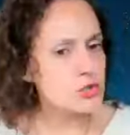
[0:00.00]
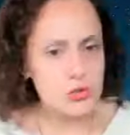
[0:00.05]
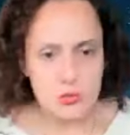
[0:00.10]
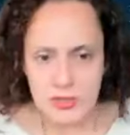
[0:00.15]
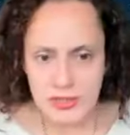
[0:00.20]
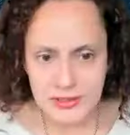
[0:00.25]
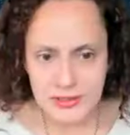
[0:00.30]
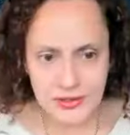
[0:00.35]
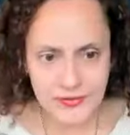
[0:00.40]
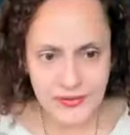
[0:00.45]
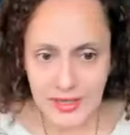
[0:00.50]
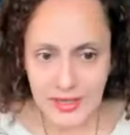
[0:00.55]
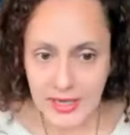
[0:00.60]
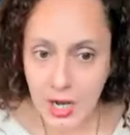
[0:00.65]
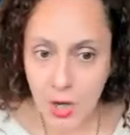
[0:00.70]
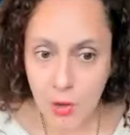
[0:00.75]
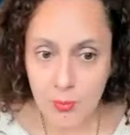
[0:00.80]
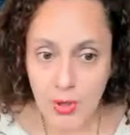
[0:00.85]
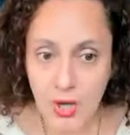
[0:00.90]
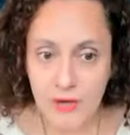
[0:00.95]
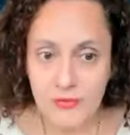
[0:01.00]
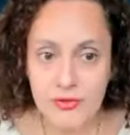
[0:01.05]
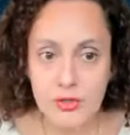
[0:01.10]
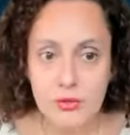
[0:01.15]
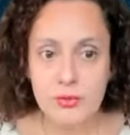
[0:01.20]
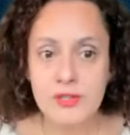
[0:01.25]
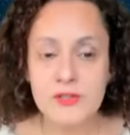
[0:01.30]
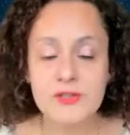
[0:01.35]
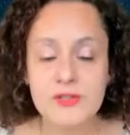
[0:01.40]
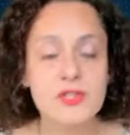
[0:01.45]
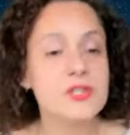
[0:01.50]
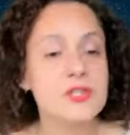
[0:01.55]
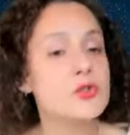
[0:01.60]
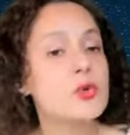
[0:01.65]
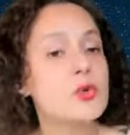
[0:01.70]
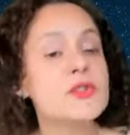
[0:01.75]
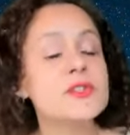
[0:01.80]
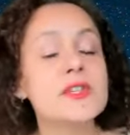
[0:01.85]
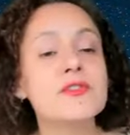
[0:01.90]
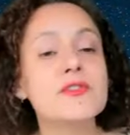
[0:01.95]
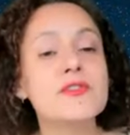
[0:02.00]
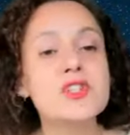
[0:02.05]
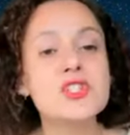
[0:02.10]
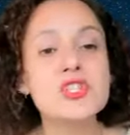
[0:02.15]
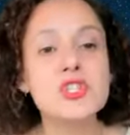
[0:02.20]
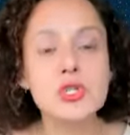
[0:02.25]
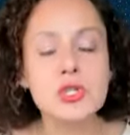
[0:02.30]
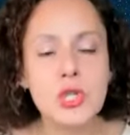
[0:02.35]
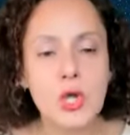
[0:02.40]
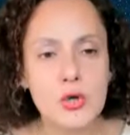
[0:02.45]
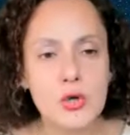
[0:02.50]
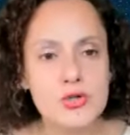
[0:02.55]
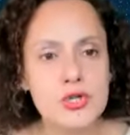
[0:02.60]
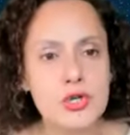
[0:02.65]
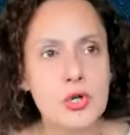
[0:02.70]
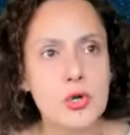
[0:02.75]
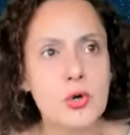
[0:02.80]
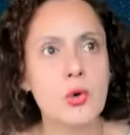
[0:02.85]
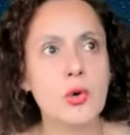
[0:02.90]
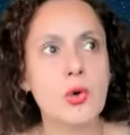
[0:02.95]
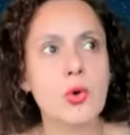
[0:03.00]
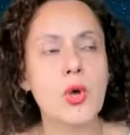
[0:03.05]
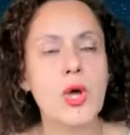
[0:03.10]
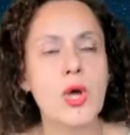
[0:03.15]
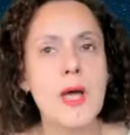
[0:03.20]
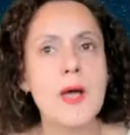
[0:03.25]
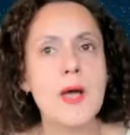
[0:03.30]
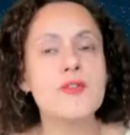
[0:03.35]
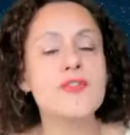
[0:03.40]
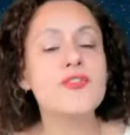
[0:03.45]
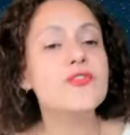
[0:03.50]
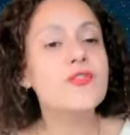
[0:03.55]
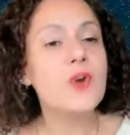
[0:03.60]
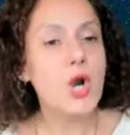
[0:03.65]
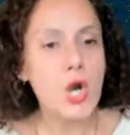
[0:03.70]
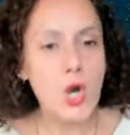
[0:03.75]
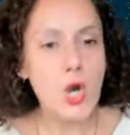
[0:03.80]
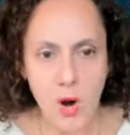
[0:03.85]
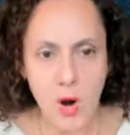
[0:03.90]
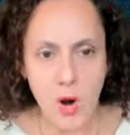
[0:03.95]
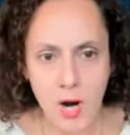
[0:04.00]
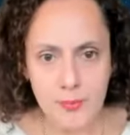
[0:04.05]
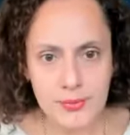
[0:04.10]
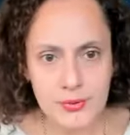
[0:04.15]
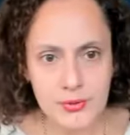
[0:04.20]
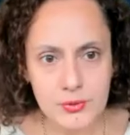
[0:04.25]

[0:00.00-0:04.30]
do need the vet help afterwards. There's always a physiological follow up.